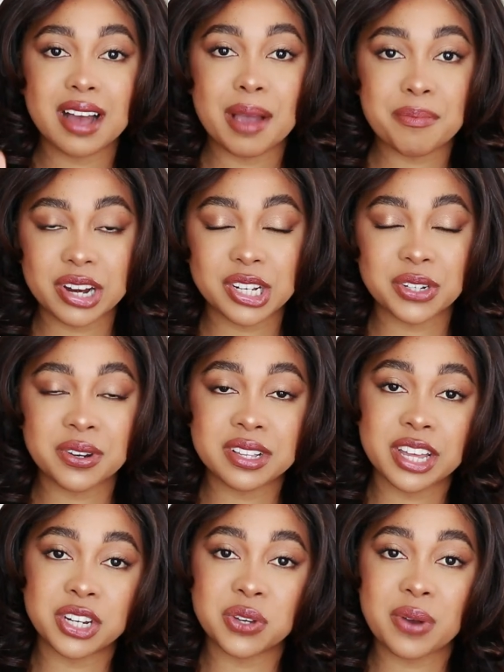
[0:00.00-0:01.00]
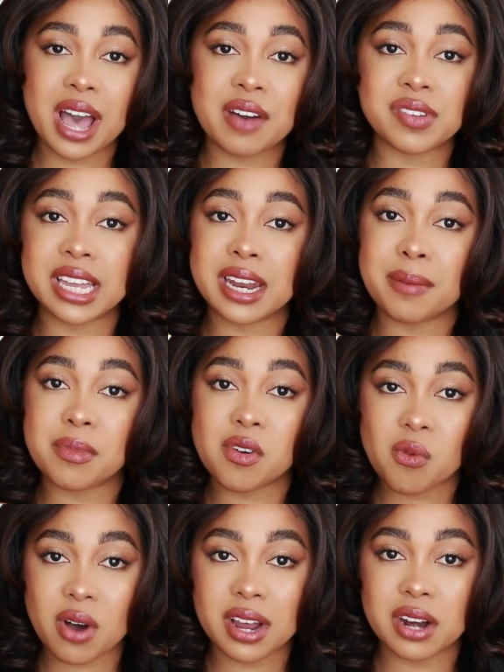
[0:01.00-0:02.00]
I'm pretty sure they do have a number
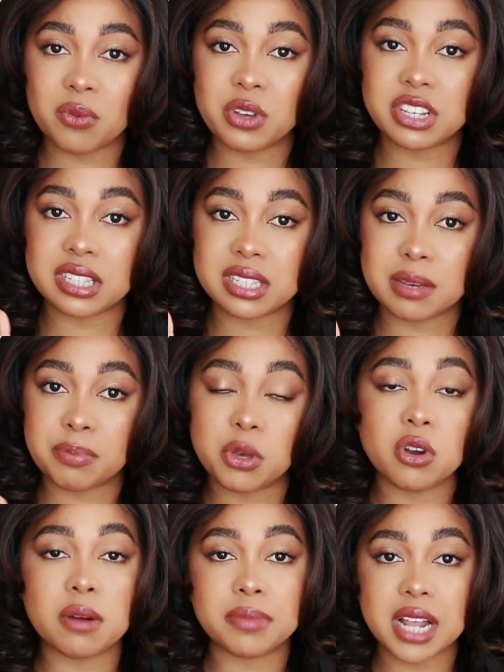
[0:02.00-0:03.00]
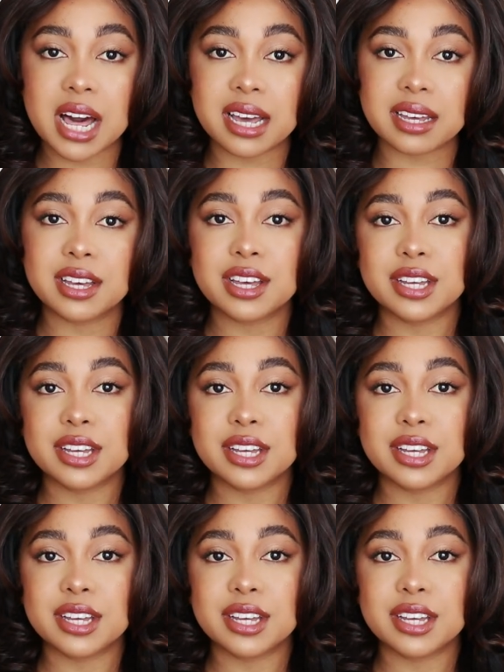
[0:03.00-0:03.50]
one, which is a pure black.